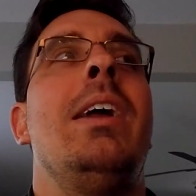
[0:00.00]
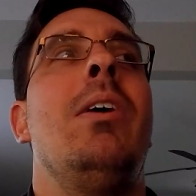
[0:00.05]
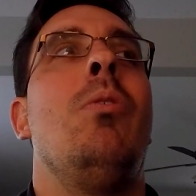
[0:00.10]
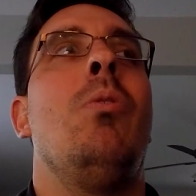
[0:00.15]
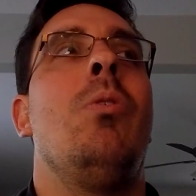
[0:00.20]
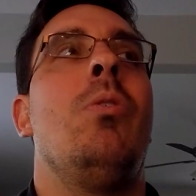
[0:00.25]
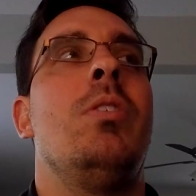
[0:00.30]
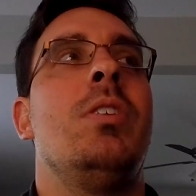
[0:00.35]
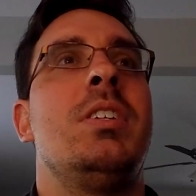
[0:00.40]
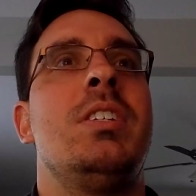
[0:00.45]

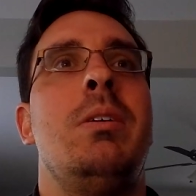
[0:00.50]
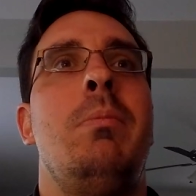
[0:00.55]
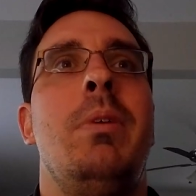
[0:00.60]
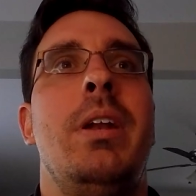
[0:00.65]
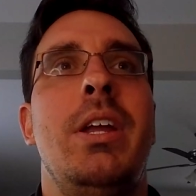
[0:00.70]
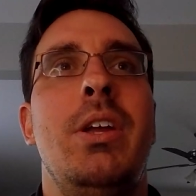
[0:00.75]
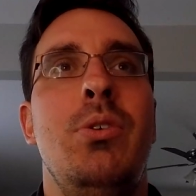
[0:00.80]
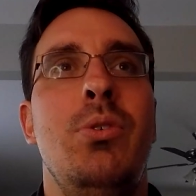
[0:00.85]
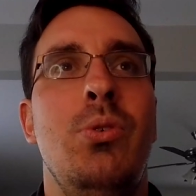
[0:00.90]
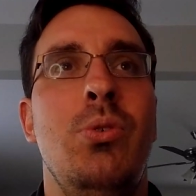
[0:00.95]
or
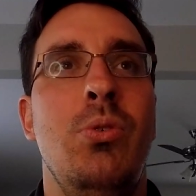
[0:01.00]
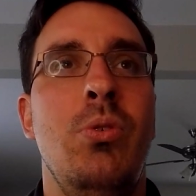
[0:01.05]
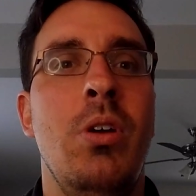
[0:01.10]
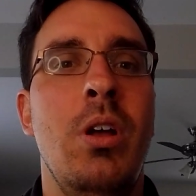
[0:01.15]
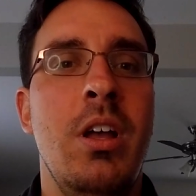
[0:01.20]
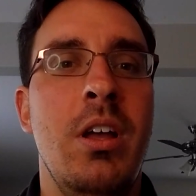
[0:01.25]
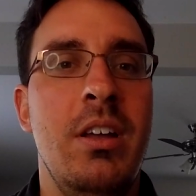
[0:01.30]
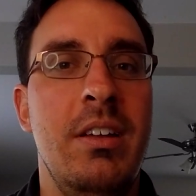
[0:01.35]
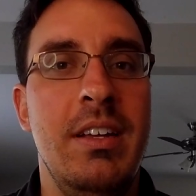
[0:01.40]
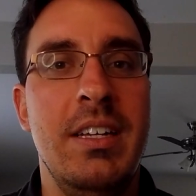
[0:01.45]
somebody who
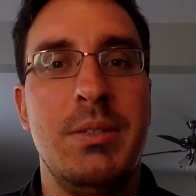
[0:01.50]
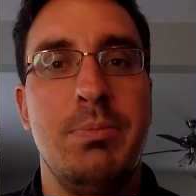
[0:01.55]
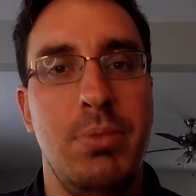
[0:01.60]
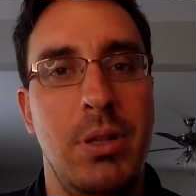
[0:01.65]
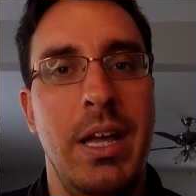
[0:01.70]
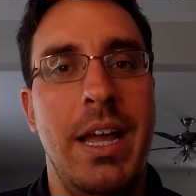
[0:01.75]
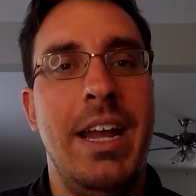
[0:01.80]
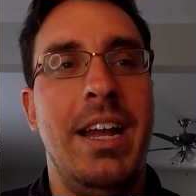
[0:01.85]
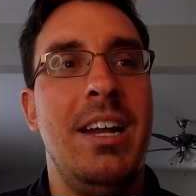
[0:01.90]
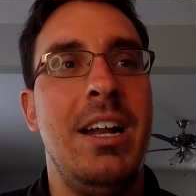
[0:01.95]
is
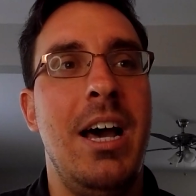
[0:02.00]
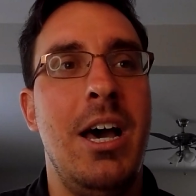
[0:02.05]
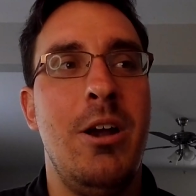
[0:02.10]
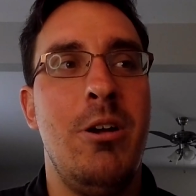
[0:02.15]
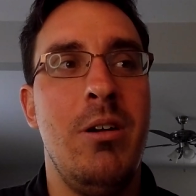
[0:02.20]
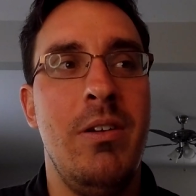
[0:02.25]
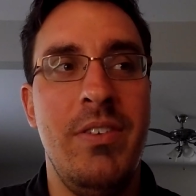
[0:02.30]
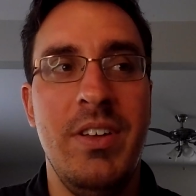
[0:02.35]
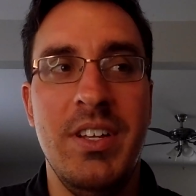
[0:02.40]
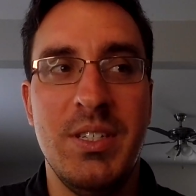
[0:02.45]
playing in honor
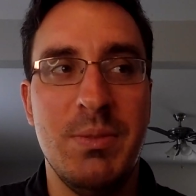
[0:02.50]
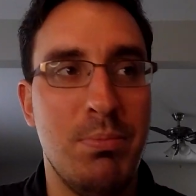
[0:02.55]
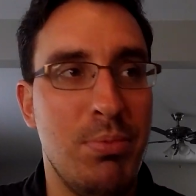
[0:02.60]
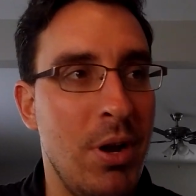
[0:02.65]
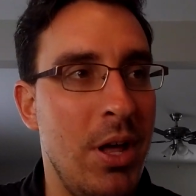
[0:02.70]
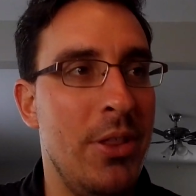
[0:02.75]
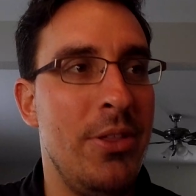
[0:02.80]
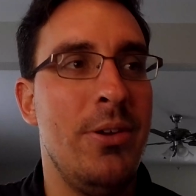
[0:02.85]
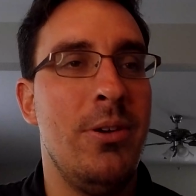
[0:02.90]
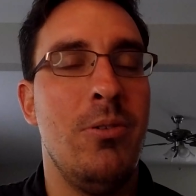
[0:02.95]
of his
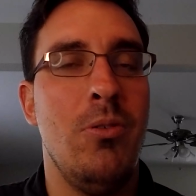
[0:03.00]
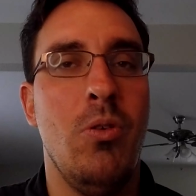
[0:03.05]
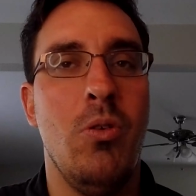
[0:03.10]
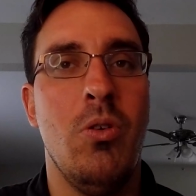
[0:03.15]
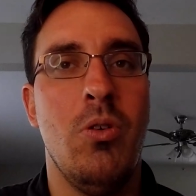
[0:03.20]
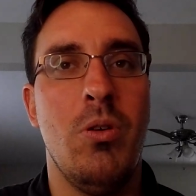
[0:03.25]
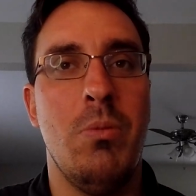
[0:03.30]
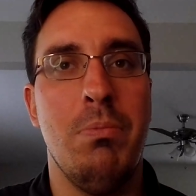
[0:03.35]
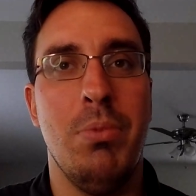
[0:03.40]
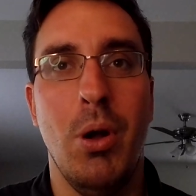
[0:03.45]
brother,
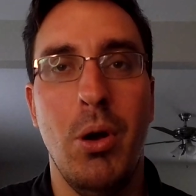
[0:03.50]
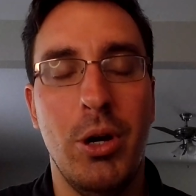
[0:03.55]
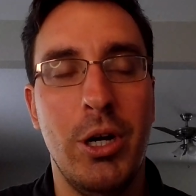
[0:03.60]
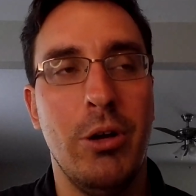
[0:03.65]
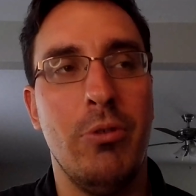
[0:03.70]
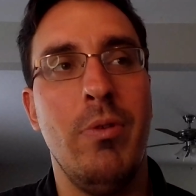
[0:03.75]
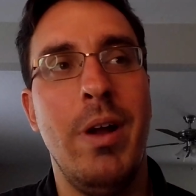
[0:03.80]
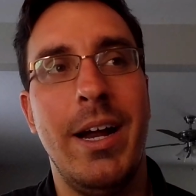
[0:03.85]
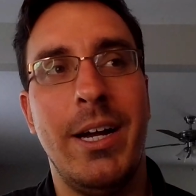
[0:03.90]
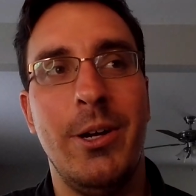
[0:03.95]
or broke a
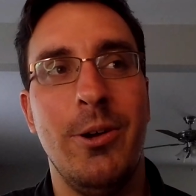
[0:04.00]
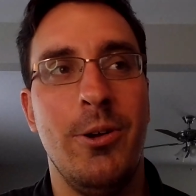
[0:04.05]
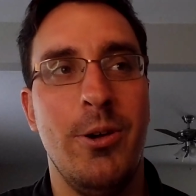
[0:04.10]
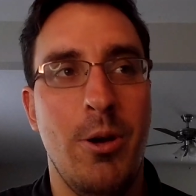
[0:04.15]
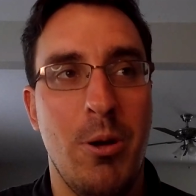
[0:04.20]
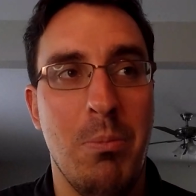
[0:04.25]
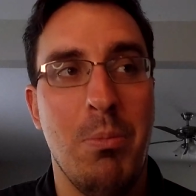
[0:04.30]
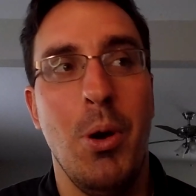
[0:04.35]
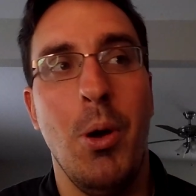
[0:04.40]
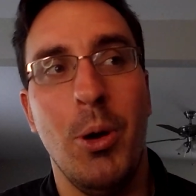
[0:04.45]
record, or
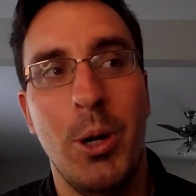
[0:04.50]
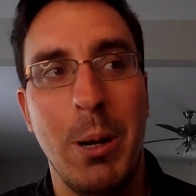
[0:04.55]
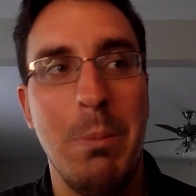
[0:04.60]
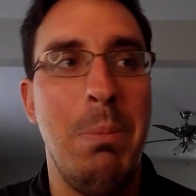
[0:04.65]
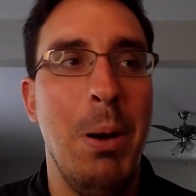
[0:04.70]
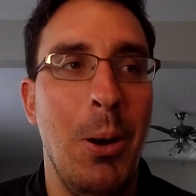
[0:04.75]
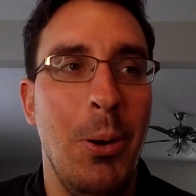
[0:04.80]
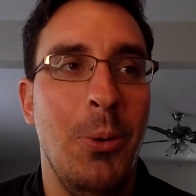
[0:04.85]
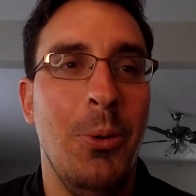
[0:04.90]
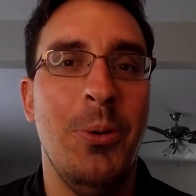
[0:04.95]
broke a
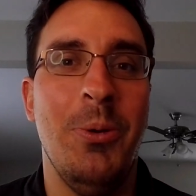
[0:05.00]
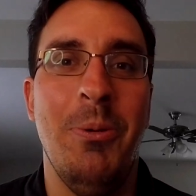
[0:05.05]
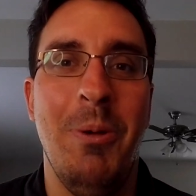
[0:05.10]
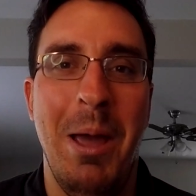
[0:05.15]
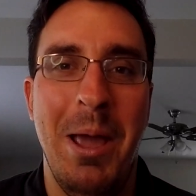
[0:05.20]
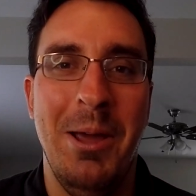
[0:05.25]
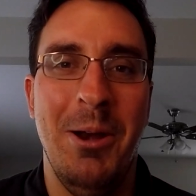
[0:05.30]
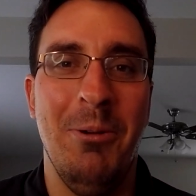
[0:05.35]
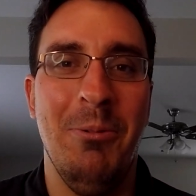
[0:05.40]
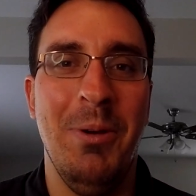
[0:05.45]
bone,
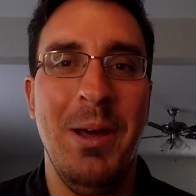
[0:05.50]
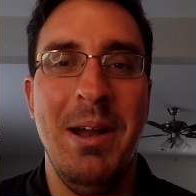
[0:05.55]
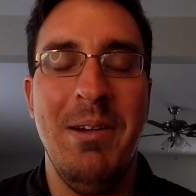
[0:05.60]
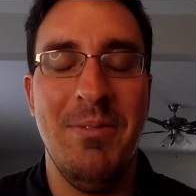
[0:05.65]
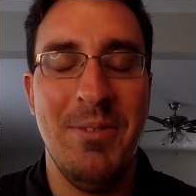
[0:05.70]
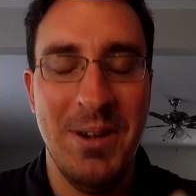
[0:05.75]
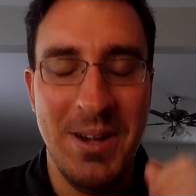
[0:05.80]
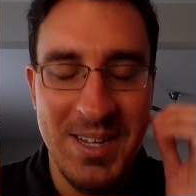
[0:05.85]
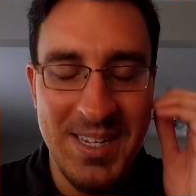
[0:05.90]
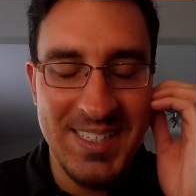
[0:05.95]
right? Or
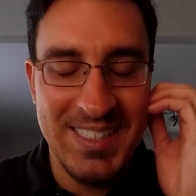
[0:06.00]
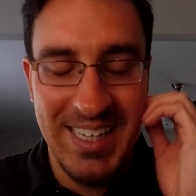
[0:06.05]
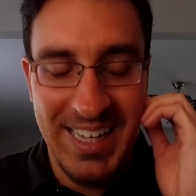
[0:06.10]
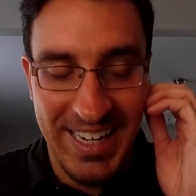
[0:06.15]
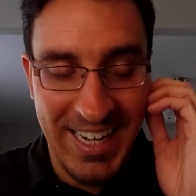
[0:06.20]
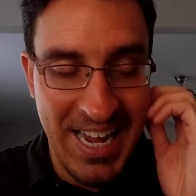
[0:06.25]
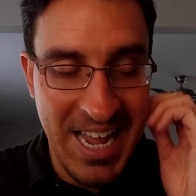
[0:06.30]
whatever it is. Like,